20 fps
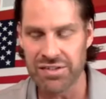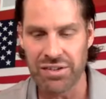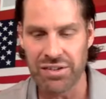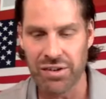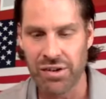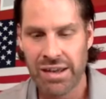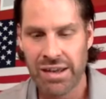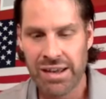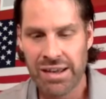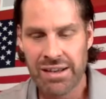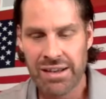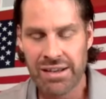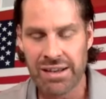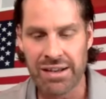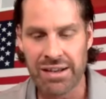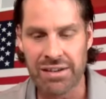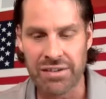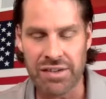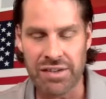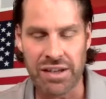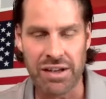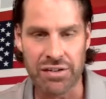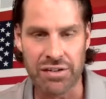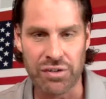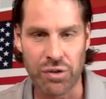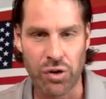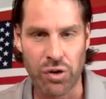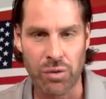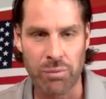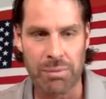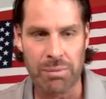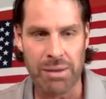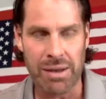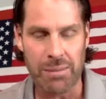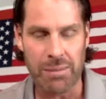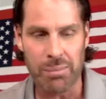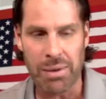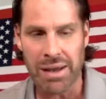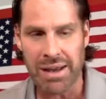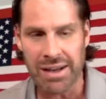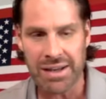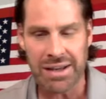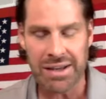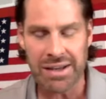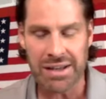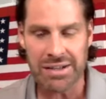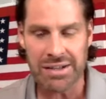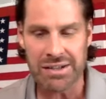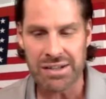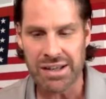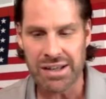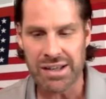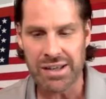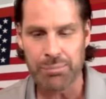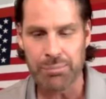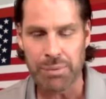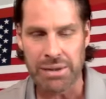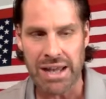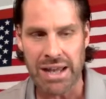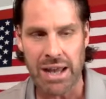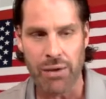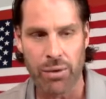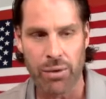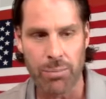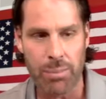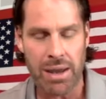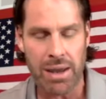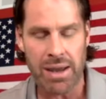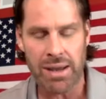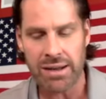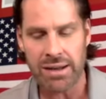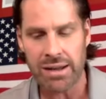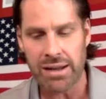So sent us home packing, and but now we're back,